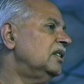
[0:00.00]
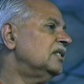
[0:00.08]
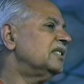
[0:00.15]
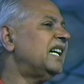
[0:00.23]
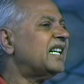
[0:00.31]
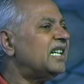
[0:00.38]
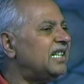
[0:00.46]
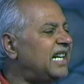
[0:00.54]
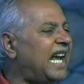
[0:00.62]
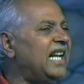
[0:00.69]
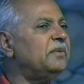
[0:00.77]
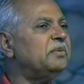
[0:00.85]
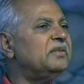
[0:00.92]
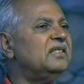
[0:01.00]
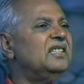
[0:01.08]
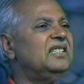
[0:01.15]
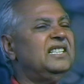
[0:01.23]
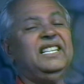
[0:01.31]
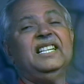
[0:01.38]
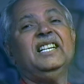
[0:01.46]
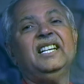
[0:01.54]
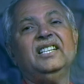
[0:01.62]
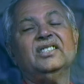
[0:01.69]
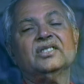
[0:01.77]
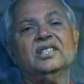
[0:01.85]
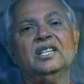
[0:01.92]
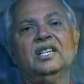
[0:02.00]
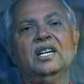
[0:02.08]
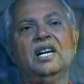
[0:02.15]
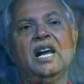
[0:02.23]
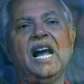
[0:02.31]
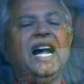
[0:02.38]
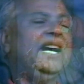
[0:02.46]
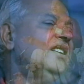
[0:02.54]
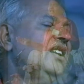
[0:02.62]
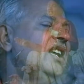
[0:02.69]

That life he is, and